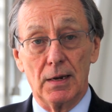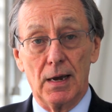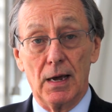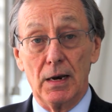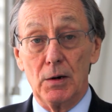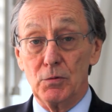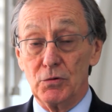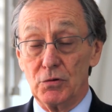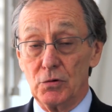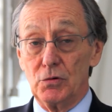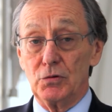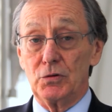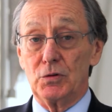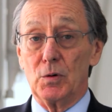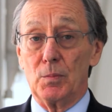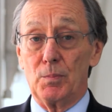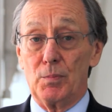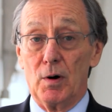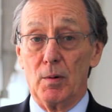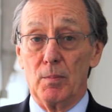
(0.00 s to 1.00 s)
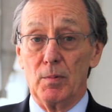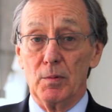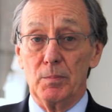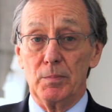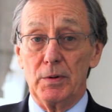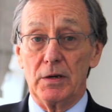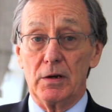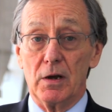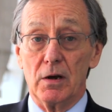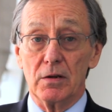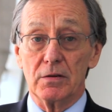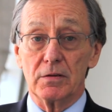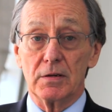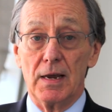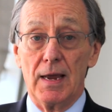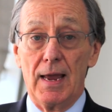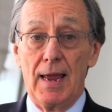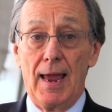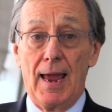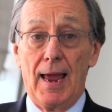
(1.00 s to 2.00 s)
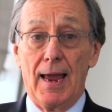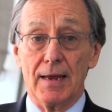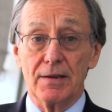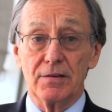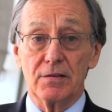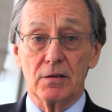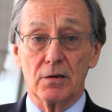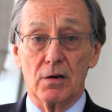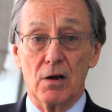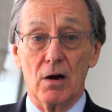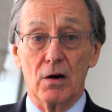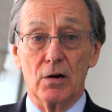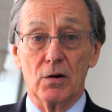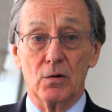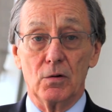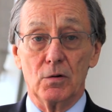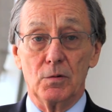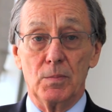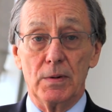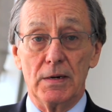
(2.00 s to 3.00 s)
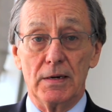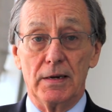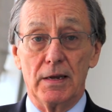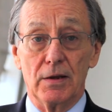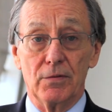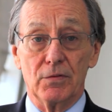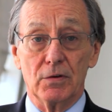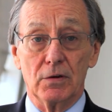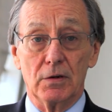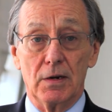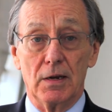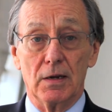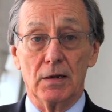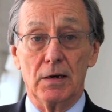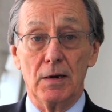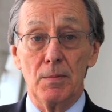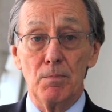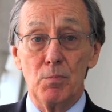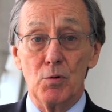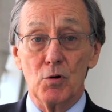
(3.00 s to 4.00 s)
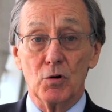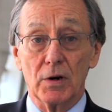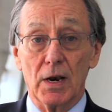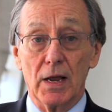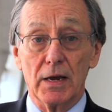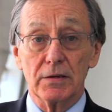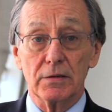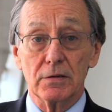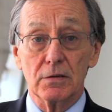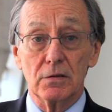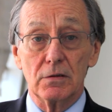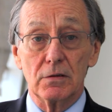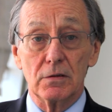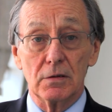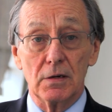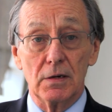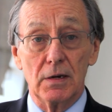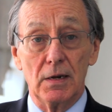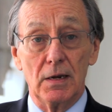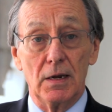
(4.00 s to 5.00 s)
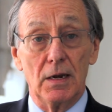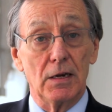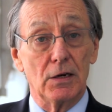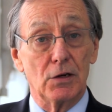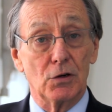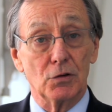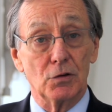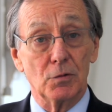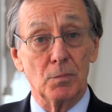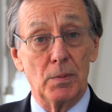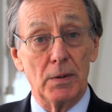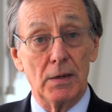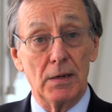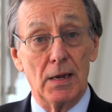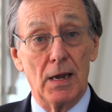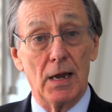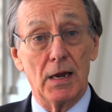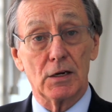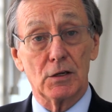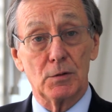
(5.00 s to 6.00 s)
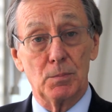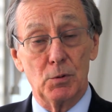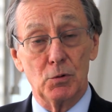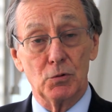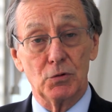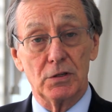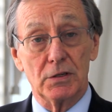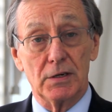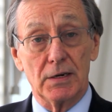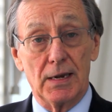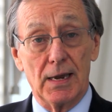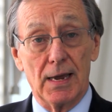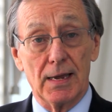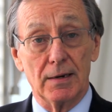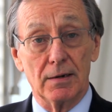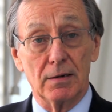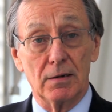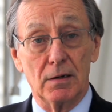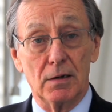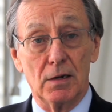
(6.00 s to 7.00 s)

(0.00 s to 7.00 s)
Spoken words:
And it was also a problem because as the cargo had been given an import license, it couldn't be exported again.